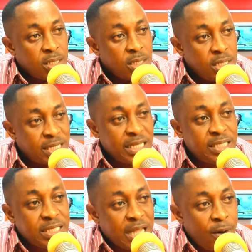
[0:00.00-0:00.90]

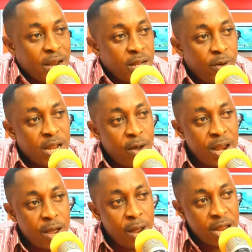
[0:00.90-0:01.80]
Statistic is now
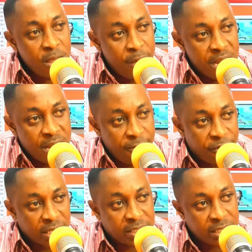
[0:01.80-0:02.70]
when you be in a day
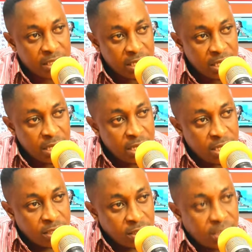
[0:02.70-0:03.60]
first.
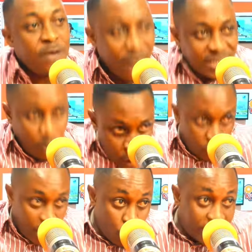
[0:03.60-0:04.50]
Seven say, oh,
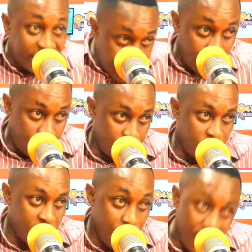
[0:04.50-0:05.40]
say, who's the DM?
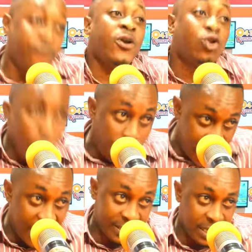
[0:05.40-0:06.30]
And when you find the two
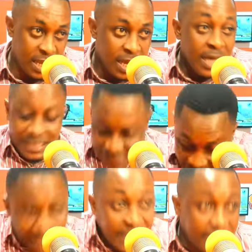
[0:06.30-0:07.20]
players. See, I
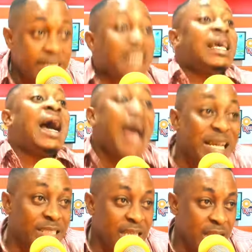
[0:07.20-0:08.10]
started season as a
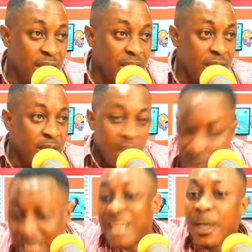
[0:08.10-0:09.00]
has. I
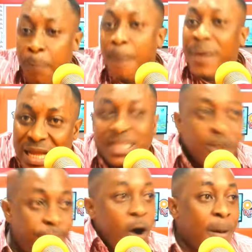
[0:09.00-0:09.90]
was having a bad bet
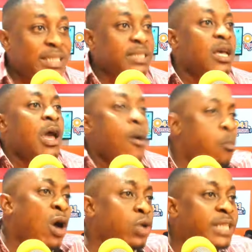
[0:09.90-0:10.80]
3-4 matches.
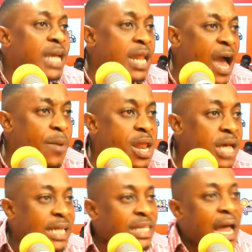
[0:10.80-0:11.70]
What do you think how many
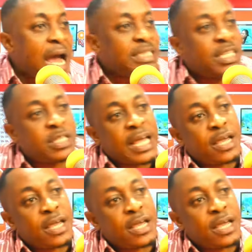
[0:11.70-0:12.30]
days has a has in this sacking?